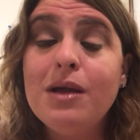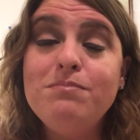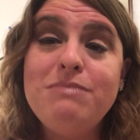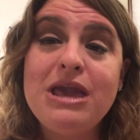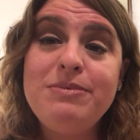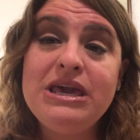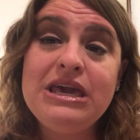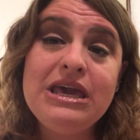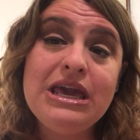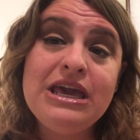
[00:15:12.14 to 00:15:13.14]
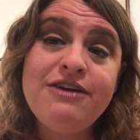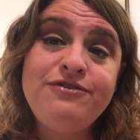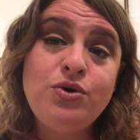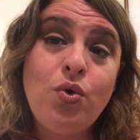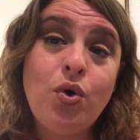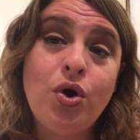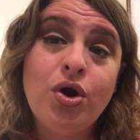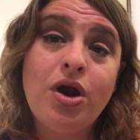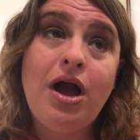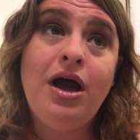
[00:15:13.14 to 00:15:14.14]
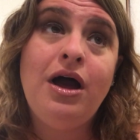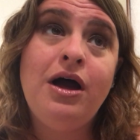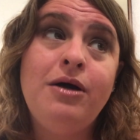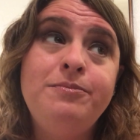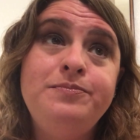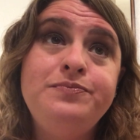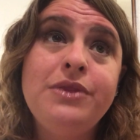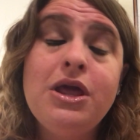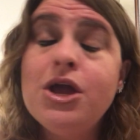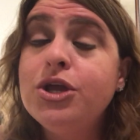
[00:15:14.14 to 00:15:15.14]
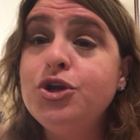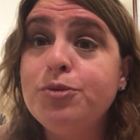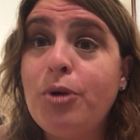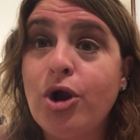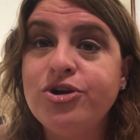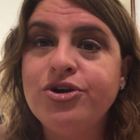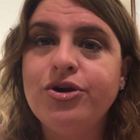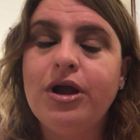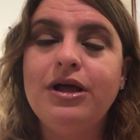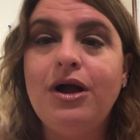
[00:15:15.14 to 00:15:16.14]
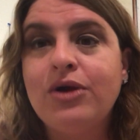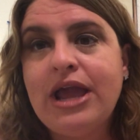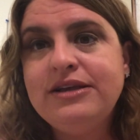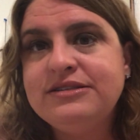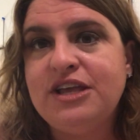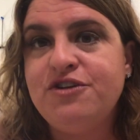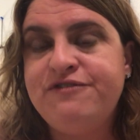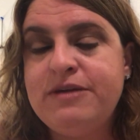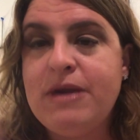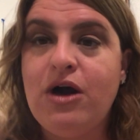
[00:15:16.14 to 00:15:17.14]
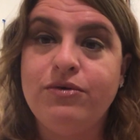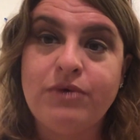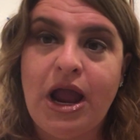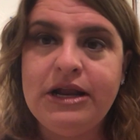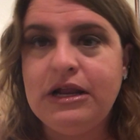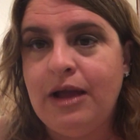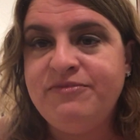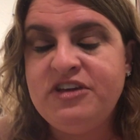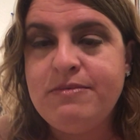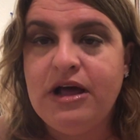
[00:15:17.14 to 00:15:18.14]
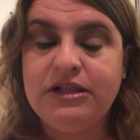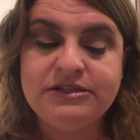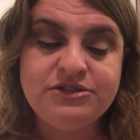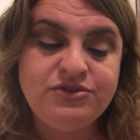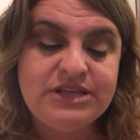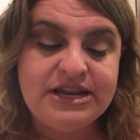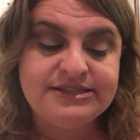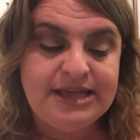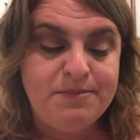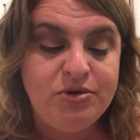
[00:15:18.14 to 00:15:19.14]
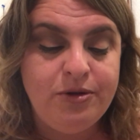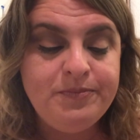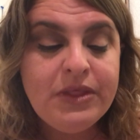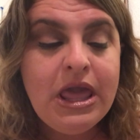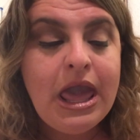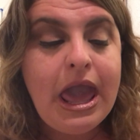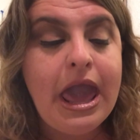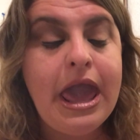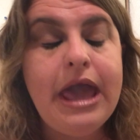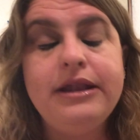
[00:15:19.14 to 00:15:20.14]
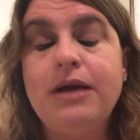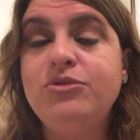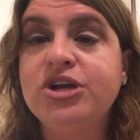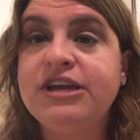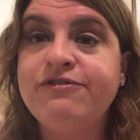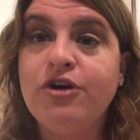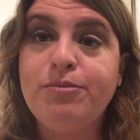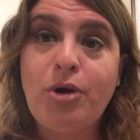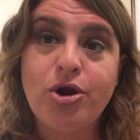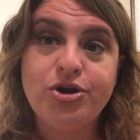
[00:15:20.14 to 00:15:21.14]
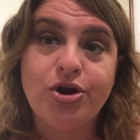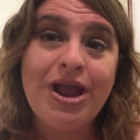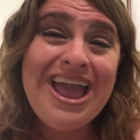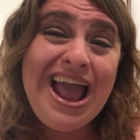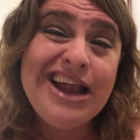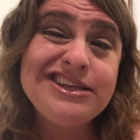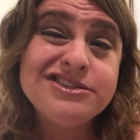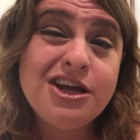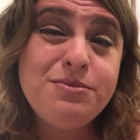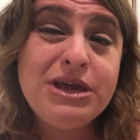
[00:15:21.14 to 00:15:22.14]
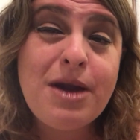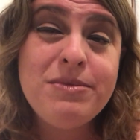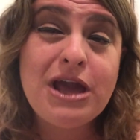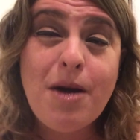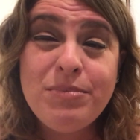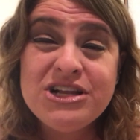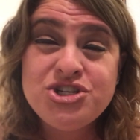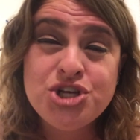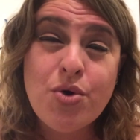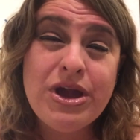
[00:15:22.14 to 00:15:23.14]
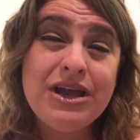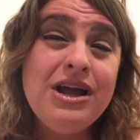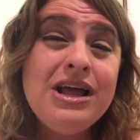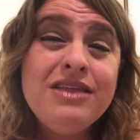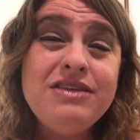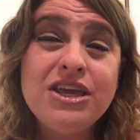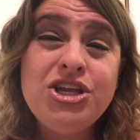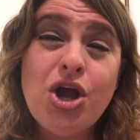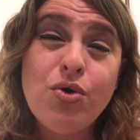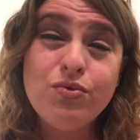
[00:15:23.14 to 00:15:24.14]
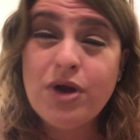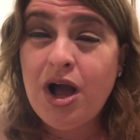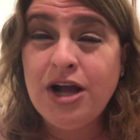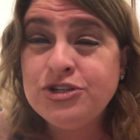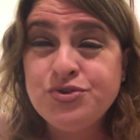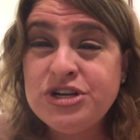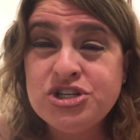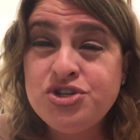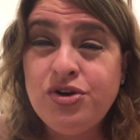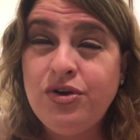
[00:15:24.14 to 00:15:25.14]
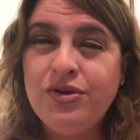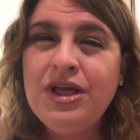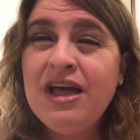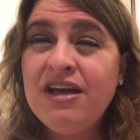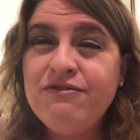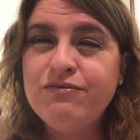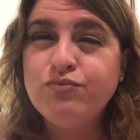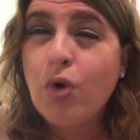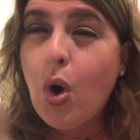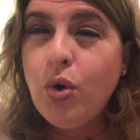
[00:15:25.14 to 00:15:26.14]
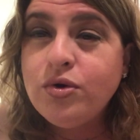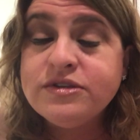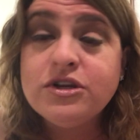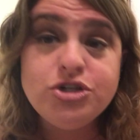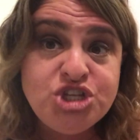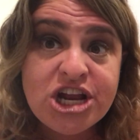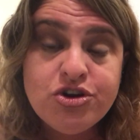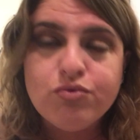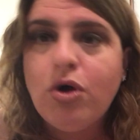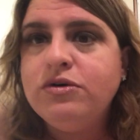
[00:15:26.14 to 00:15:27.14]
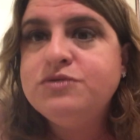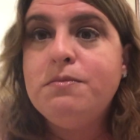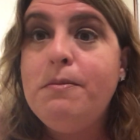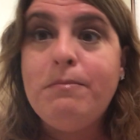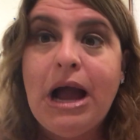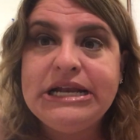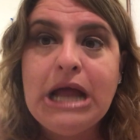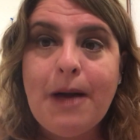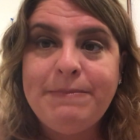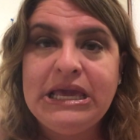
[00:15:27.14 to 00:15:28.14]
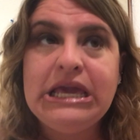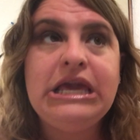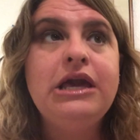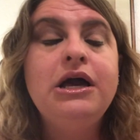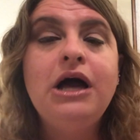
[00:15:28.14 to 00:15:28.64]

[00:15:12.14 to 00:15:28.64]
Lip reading: Maybe if your partner, okay, say you're female, right? I'm female. Let's use that example. And I'm looking for a partner, and he's going to be coming up, but it's showing that, you know, traditional roles, gender roles might not be